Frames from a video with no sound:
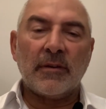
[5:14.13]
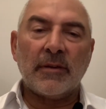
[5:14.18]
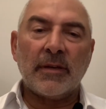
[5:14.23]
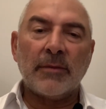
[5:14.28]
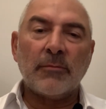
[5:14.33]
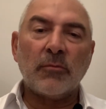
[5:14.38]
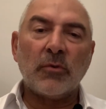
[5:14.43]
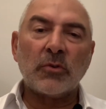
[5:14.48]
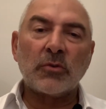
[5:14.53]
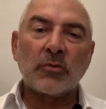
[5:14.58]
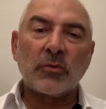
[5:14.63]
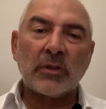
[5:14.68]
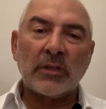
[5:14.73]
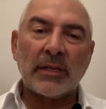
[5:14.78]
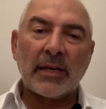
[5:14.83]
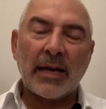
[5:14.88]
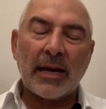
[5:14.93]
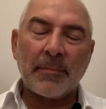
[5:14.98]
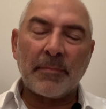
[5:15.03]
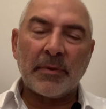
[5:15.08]
And what's going to
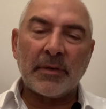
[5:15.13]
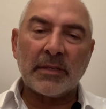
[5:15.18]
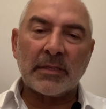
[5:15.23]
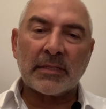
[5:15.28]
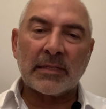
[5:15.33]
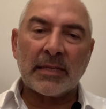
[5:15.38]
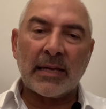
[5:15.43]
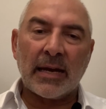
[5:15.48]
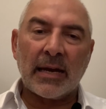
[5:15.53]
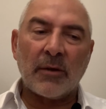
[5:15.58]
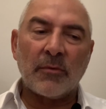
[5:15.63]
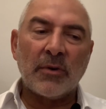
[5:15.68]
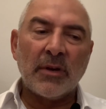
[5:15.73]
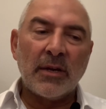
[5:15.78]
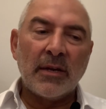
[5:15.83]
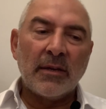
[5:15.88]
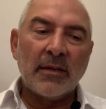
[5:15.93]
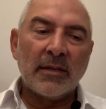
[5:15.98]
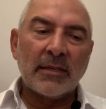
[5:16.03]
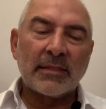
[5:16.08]
happen is now
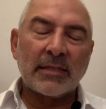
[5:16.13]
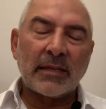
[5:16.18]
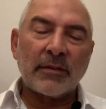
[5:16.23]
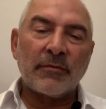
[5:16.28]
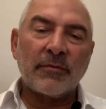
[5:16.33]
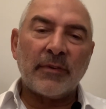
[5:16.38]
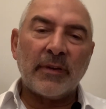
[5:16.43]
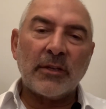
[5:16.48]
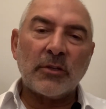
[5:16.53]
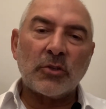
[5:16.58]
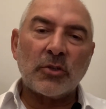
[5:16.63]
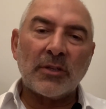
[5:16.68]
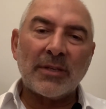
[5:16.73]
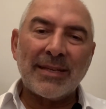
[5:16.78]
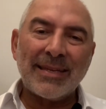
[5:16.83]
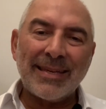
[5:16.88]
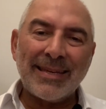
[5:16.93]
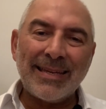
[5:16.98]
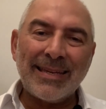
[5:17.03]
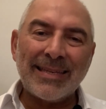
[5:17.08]
is that inflation
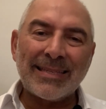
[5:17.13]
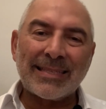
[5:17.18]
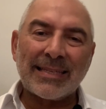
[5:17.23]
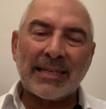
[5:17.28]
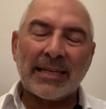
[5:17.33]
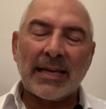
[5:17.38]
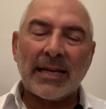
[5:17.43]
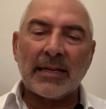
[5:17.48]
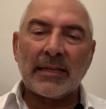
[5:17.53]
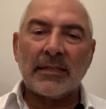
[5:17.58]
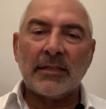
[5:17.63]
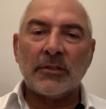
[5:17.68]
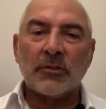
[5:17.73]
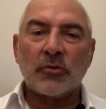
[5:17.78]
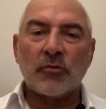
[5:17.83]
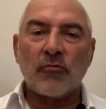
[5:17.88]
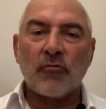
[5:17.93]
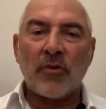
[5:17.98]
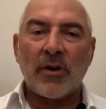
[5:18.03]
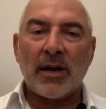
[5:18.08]
is likely
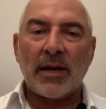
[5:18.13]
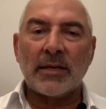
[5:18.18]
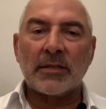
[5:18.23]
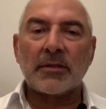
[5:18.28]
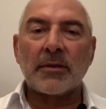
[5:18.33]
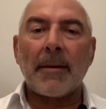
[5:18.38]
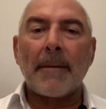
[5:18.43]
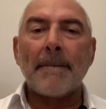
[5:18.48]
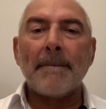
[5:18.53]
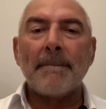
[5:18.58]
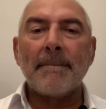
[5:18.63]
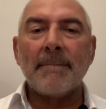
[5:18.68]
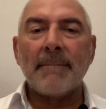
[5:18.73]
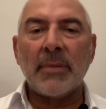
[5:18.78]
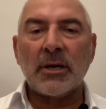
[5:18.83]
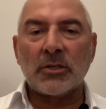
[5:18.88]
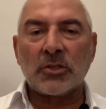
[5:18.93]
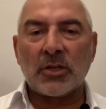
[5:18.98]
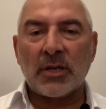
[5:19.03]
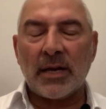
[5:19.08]
to rise
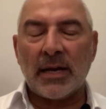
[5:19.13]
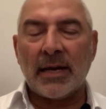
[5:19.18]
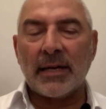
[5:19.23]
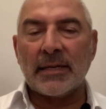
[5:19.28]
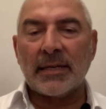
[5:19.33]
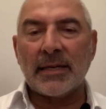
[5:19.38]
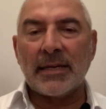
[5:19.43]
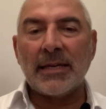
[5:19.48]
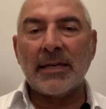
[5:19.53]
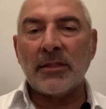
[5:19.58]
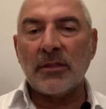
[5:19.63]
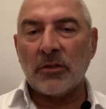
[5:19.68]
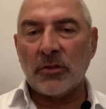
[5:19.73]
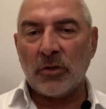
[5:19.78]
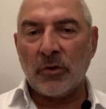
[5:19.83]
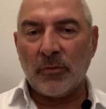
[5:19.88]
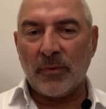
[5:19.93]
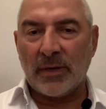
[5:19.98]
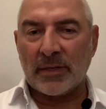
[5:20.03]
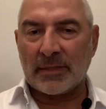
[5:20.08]
much higher in the
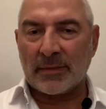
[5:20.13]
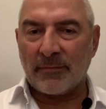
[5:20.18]
US.